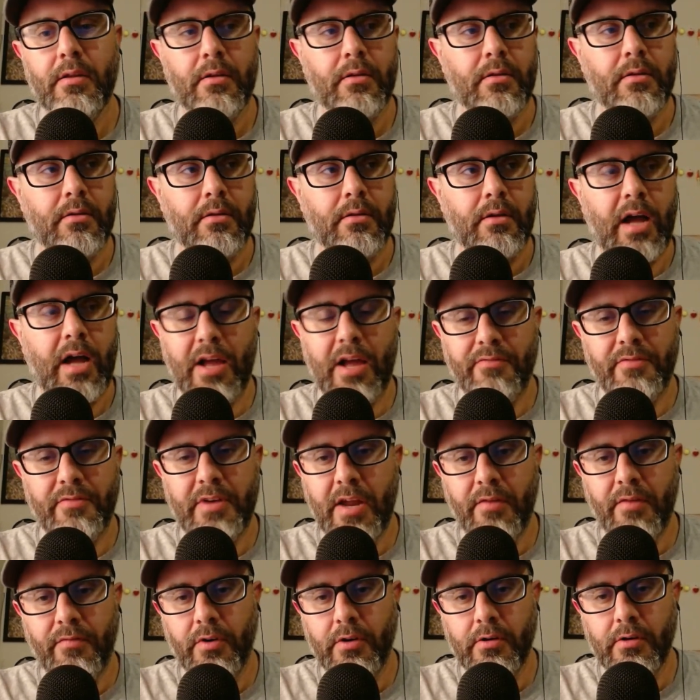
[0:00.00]
I've
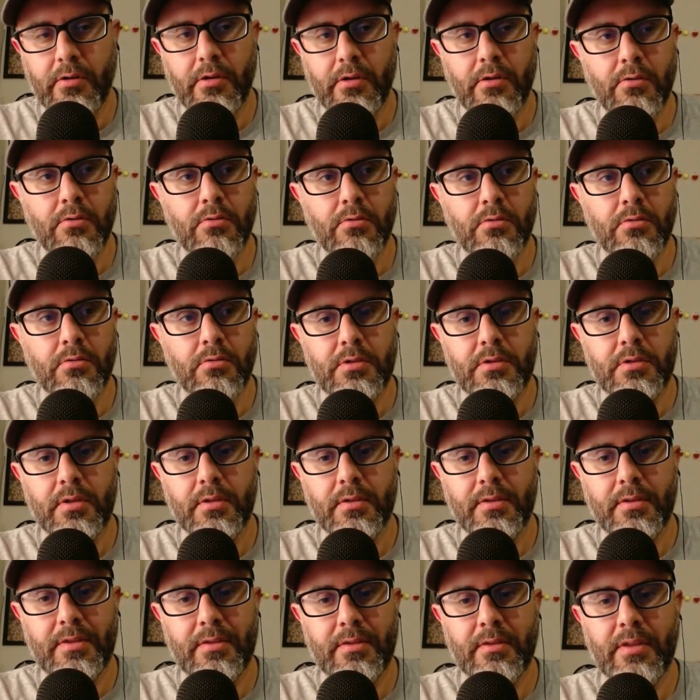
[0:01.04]
never used
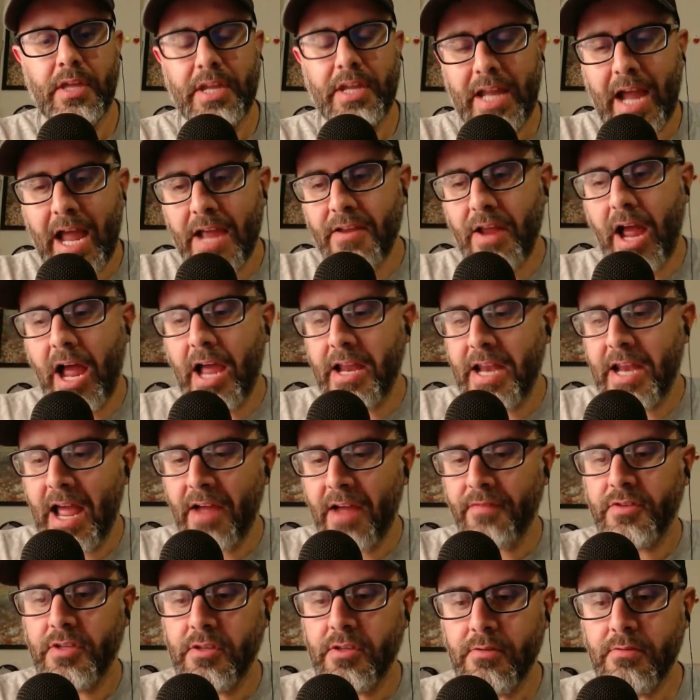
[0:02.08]
I'd have to
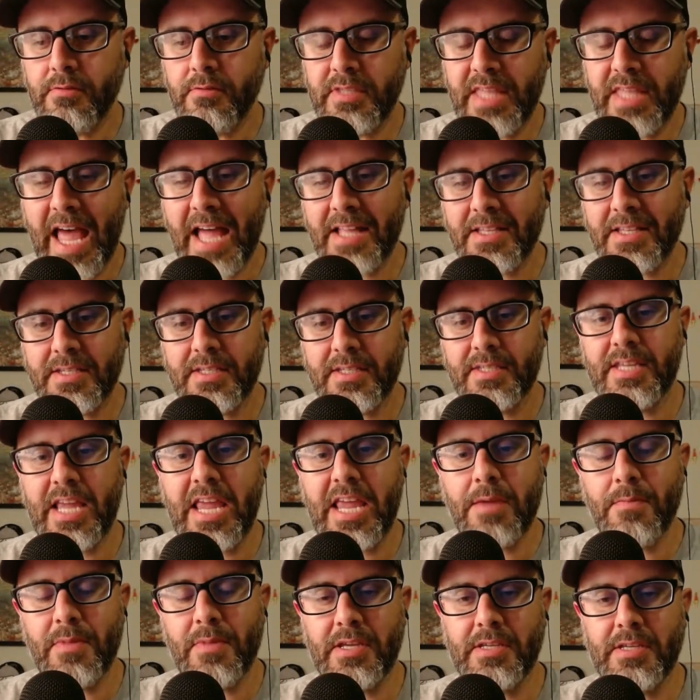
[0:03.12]
use that same
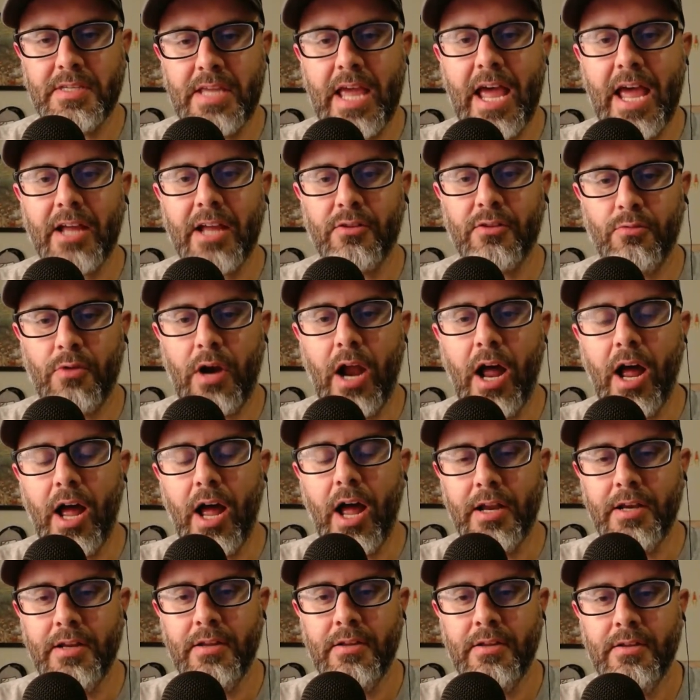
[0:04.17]
exact rod,
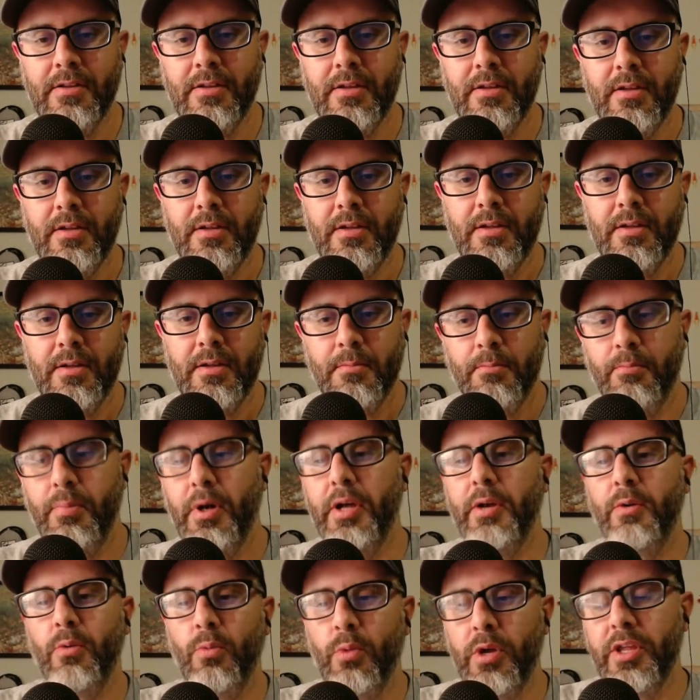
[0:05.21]
but
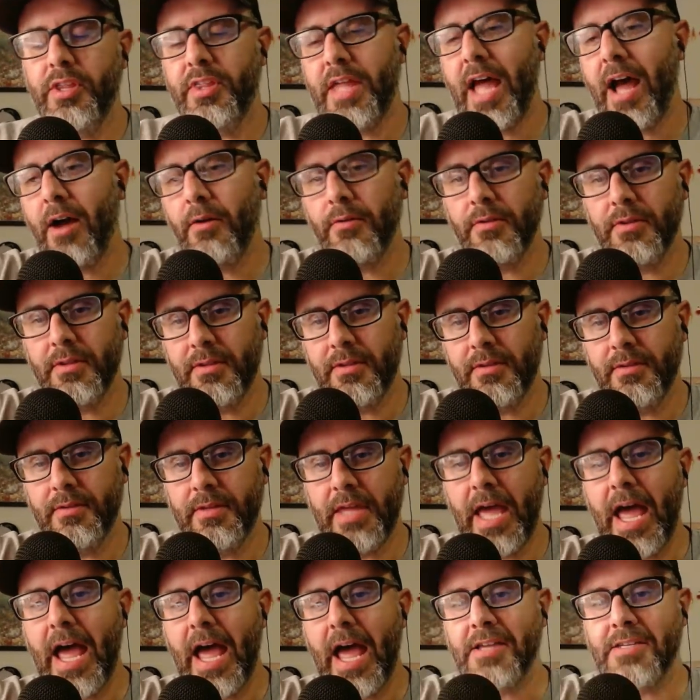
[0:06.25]
without the
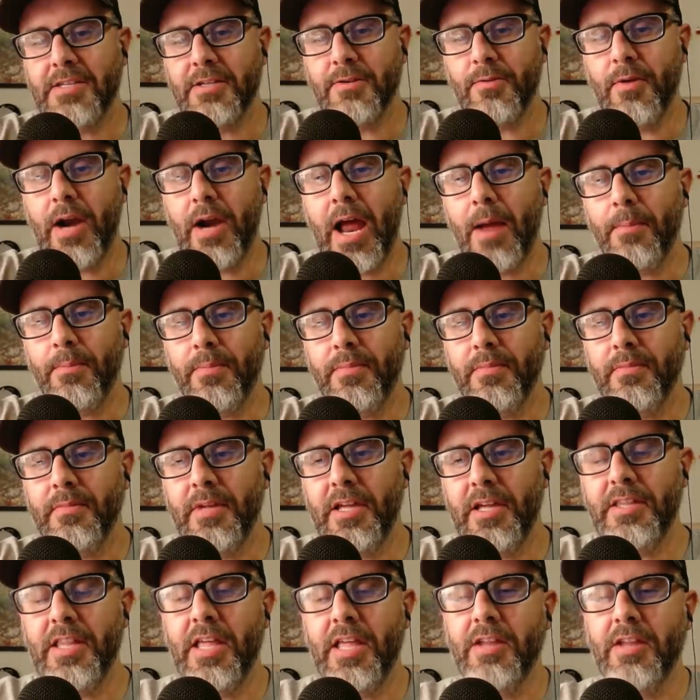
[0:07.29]
acid wrap, and
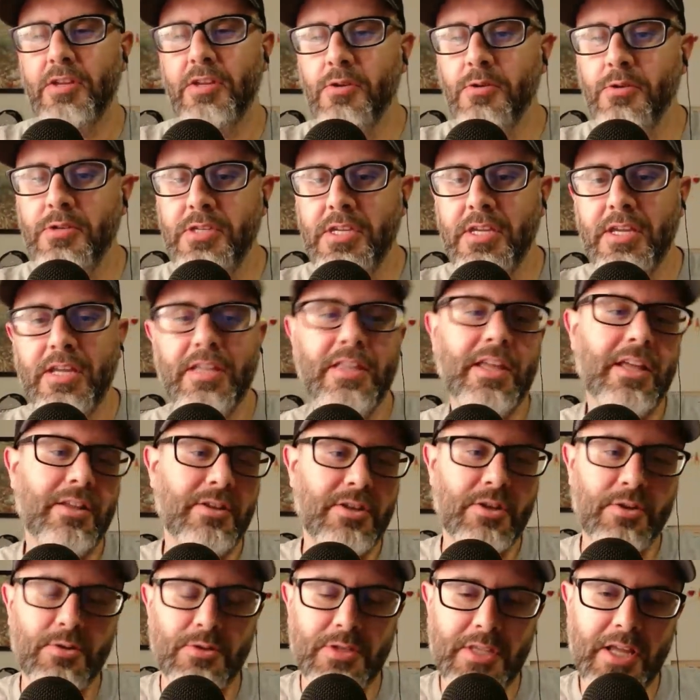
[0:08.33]
then use it, and then use
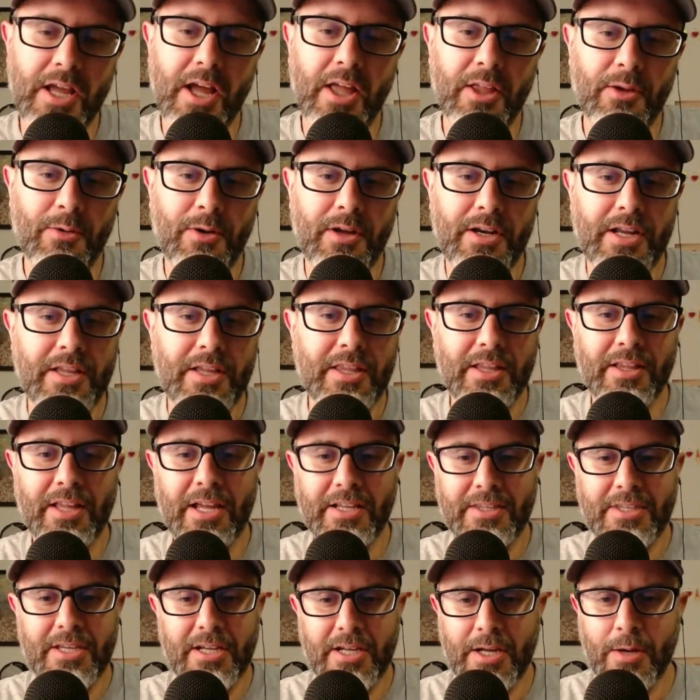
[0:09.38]
the other one, and then to
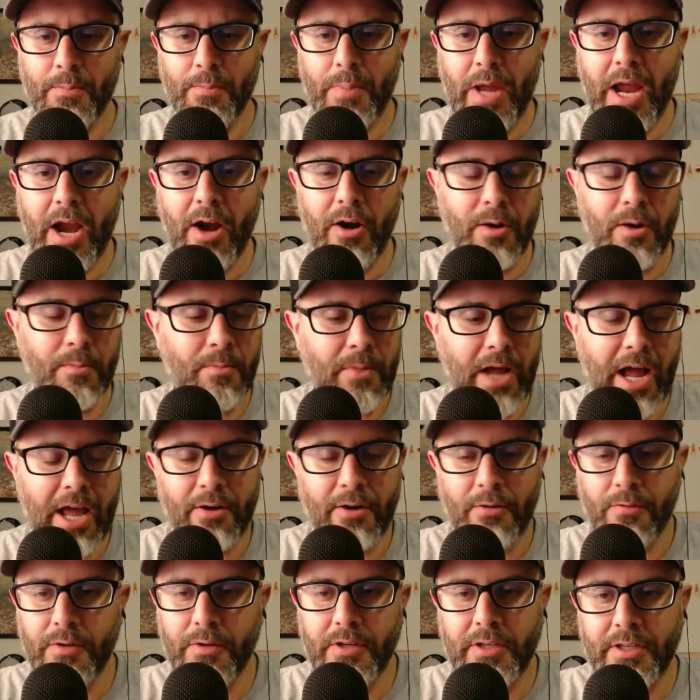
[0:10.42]
compare them. I don't
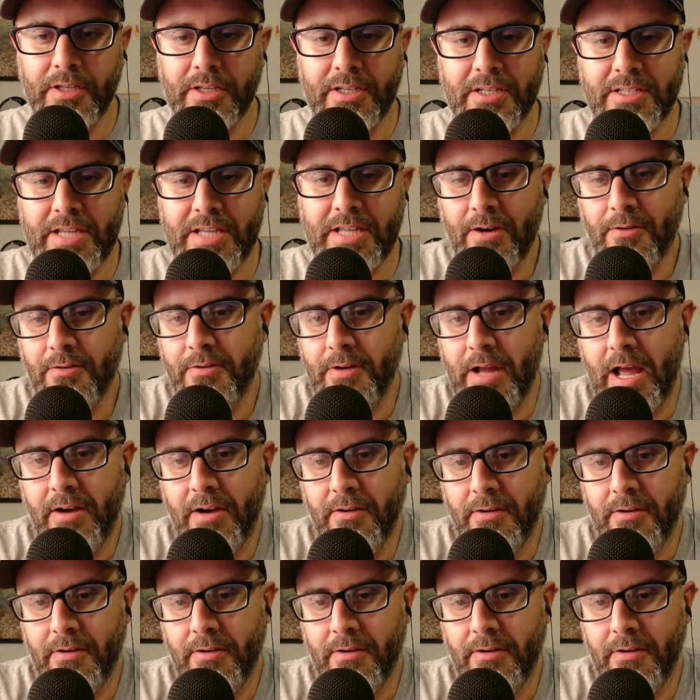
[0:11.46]
really, because I don't know.